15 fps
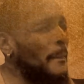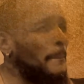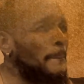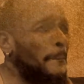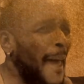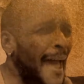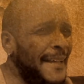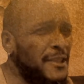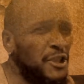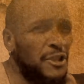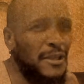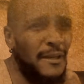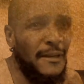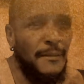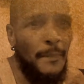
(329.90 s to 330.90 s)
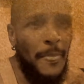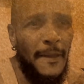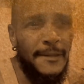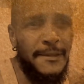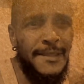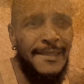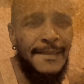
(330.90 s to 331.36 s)
of matched
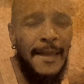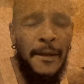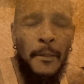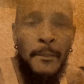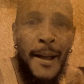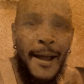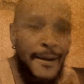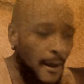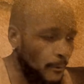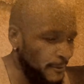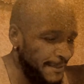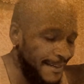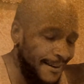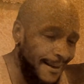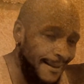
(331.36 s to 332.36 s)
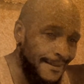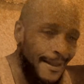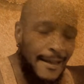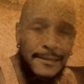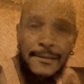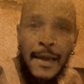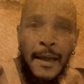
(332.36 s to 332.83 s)
the state of mind I was in at
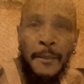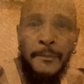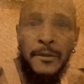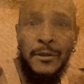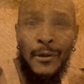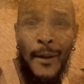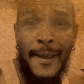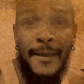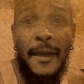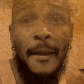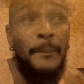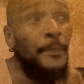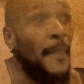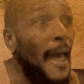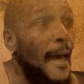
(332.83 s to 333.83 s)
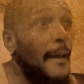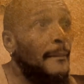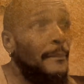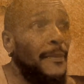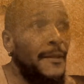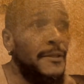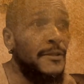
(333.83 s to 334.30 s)
that time. So I kept that.
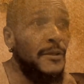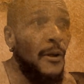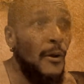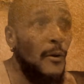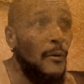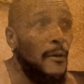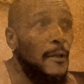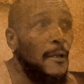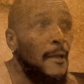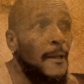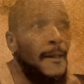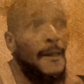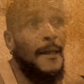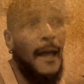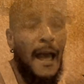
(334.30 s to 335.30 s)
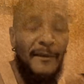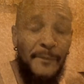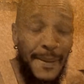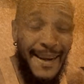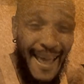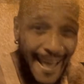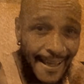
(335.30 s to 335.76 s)
So I've
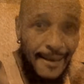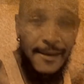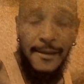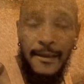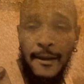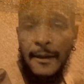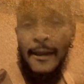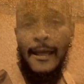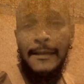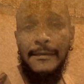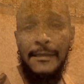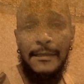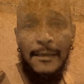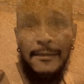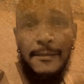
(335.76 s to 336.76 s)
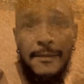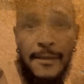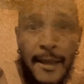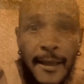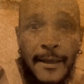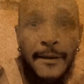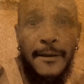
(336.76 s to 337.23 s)
been Alien Ness since
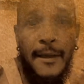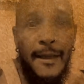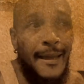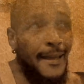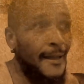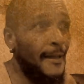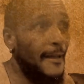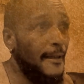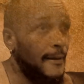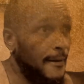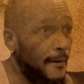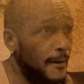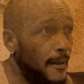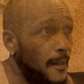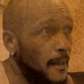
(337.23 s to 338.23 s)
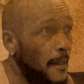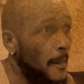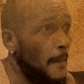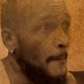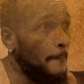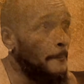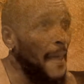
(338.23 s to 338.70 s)
then, and
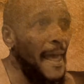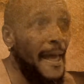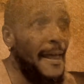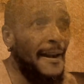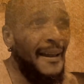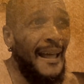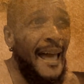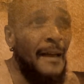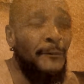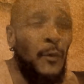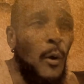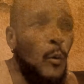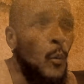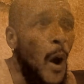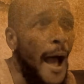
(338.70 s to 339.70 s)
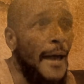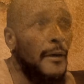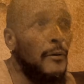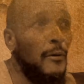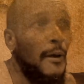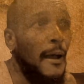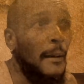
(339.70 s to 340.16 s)
man, after a
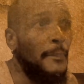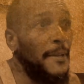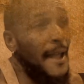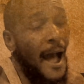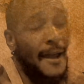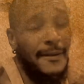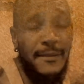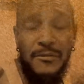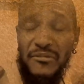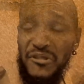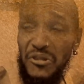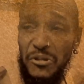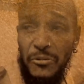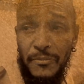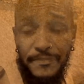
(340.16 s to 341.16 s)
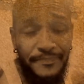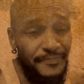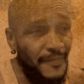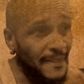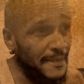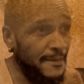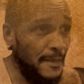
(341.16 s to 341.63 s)
while, I'll be honest with you,
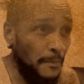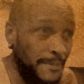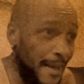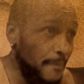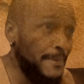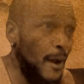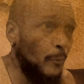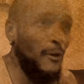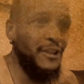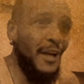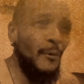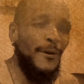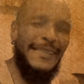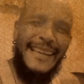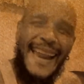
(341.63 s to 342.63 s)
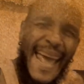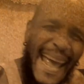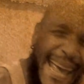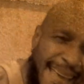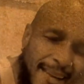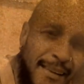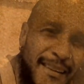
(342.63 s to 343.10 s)
sometimes I wish I was an
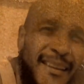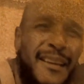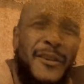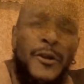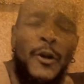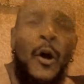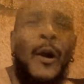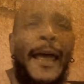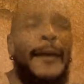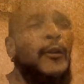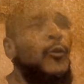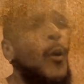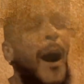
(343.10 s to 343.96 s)
alien. You know, like you